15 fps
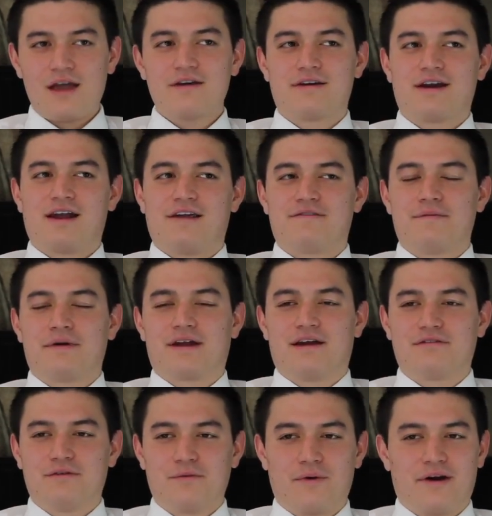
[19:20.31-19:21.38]
You kind of have to be
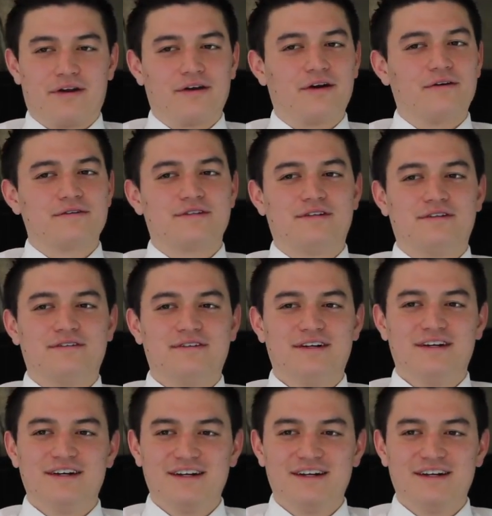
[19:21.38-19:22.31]
careful where you go to,